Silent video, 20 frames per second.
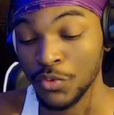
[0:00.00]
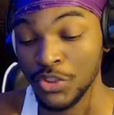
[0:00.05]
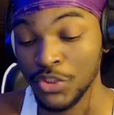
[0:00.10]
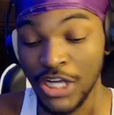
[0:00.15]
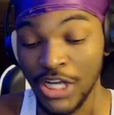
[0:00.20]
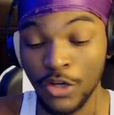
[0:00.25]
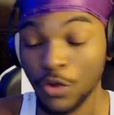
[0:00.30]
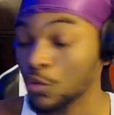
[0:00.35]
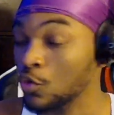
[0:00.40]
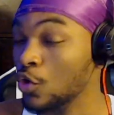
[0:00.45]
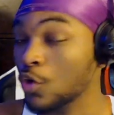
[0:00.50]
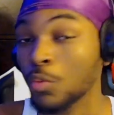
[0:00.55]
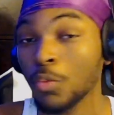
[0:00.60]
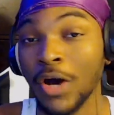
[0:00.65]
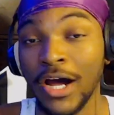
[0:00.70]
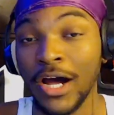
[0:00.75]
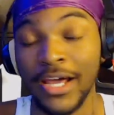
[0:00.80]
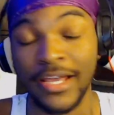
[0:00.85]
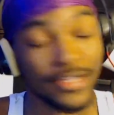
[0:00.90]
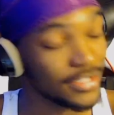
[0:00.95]
which I don't know
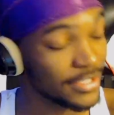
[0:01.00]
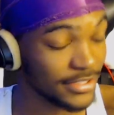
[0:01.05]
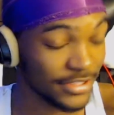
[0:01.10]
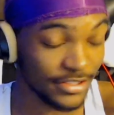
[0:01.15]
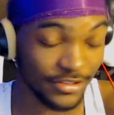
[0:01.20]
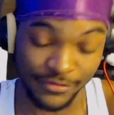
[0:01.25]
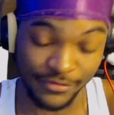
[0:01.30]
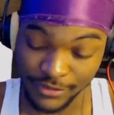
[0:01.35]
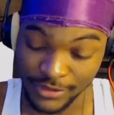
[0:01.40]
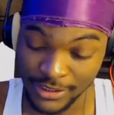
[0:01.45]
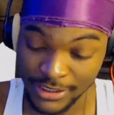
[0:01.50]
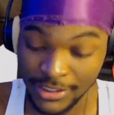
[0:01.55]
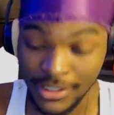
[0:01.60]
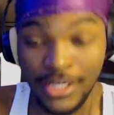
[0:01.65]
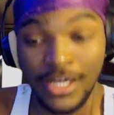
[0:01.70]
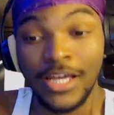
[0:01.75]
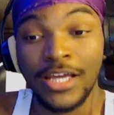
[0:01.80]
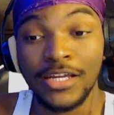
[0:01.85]
why because it's free.